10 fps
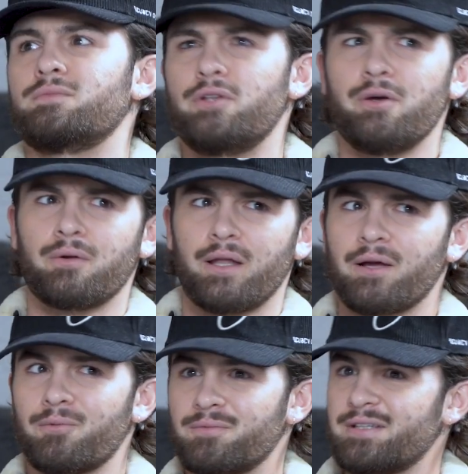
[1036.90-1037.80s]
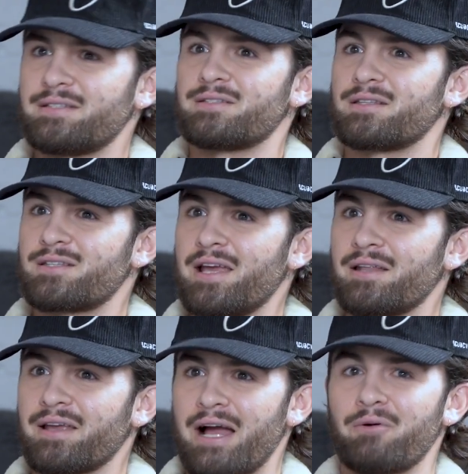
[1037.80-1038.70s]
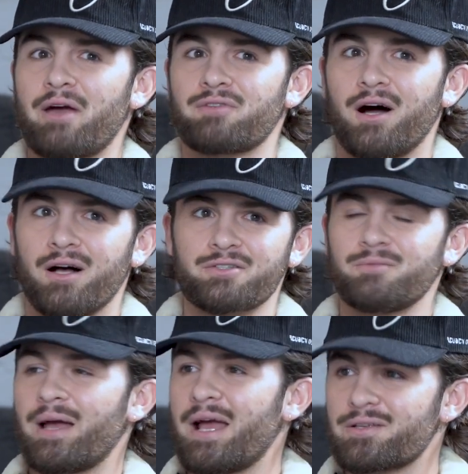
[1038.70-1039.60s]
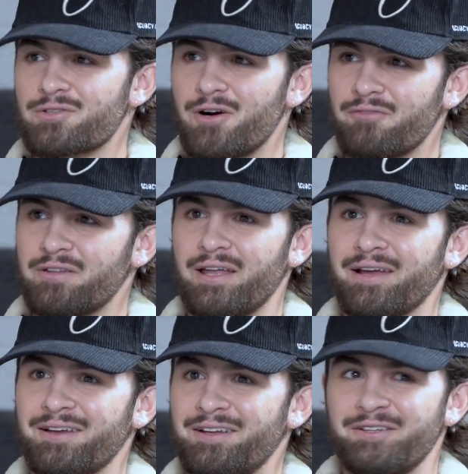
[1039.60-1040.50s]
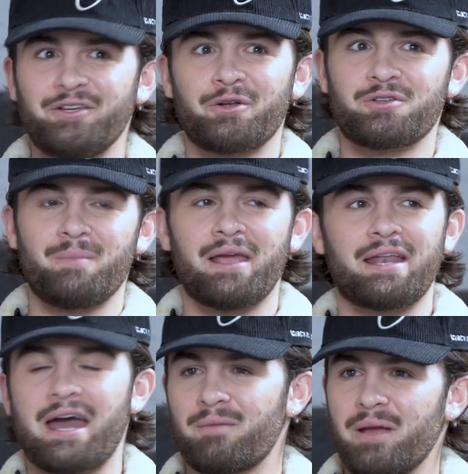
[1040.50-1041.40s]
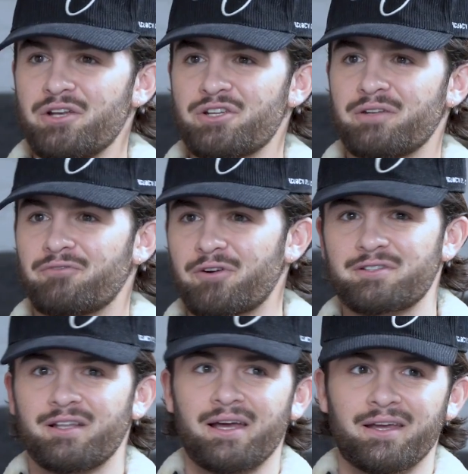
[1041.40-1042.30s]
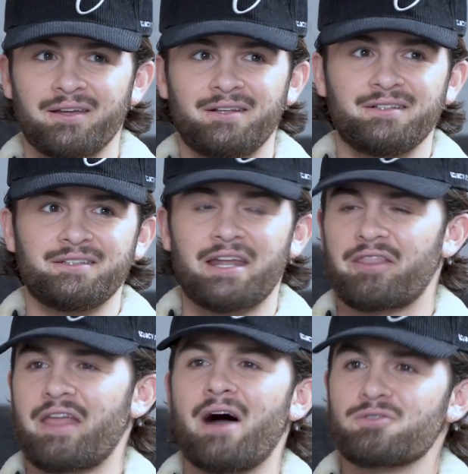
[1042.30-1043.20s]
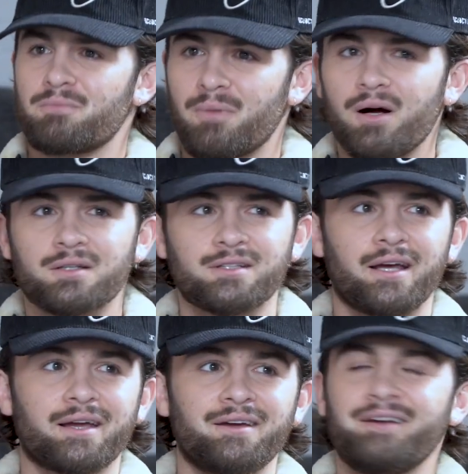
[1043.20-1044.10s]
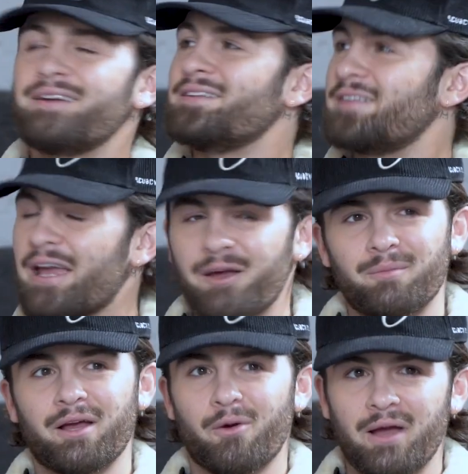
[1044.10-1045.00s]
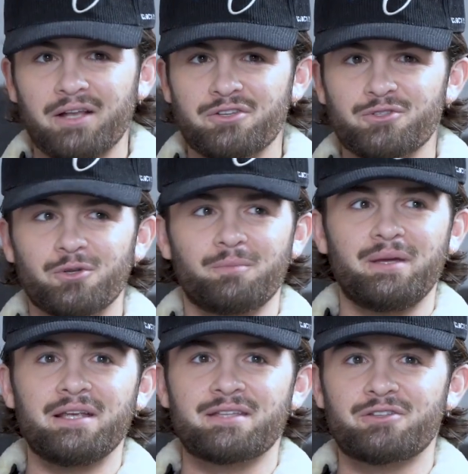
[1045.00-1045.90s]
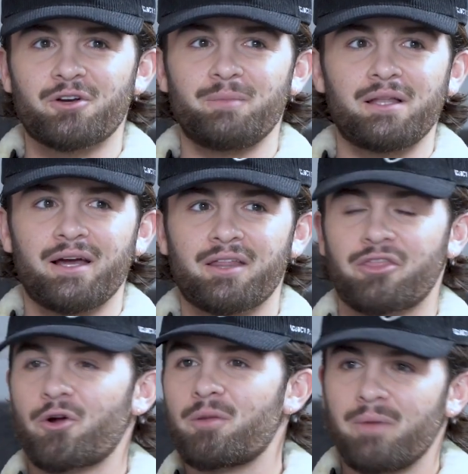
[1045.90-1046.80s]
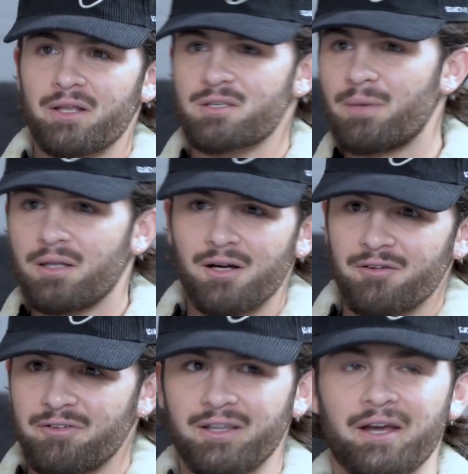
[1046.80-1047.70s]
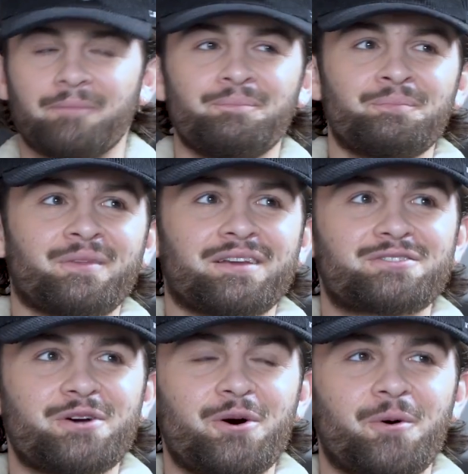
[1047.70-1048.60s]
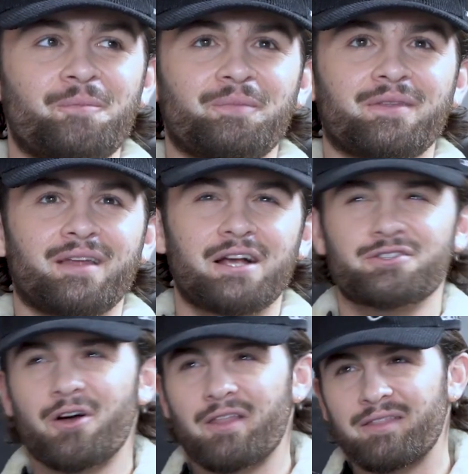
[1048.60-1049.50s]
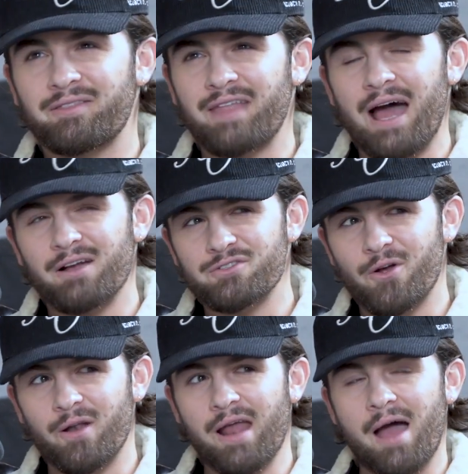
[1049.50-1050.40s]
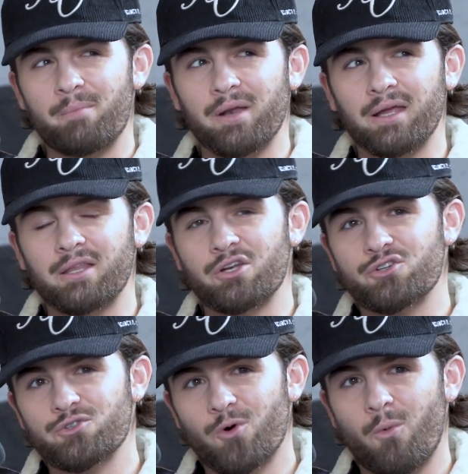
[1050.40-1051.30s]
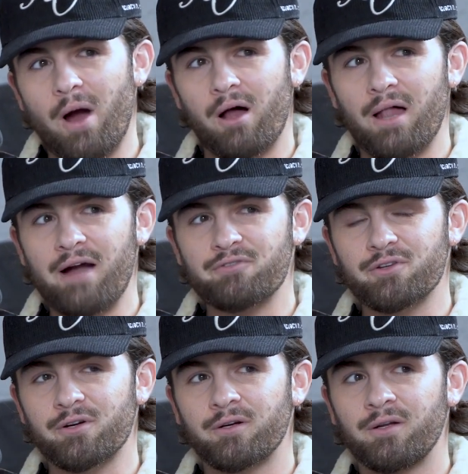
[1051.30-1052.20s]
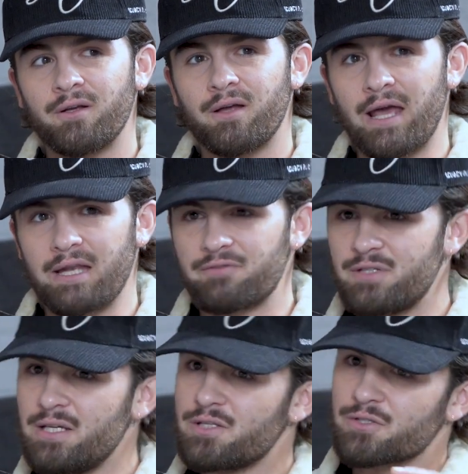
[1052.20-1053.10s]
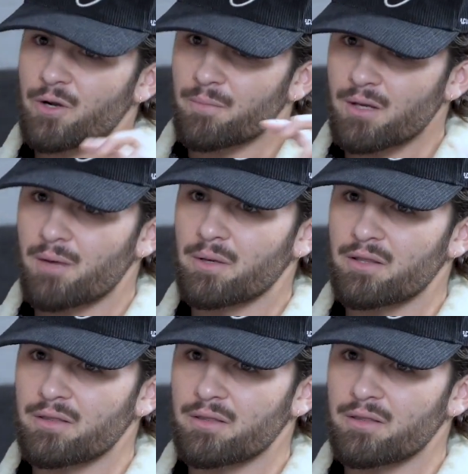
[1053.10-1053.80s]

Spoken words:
dude, like this is insane. Like I would have to hustle my ass off and like, to make an animation for it to like get $1,000. Like, damn, like, okay, I just sold a piece that took me like 30 minutes of my love. And like, so I saw that started happening. And then a short while after, NFTs started becoming a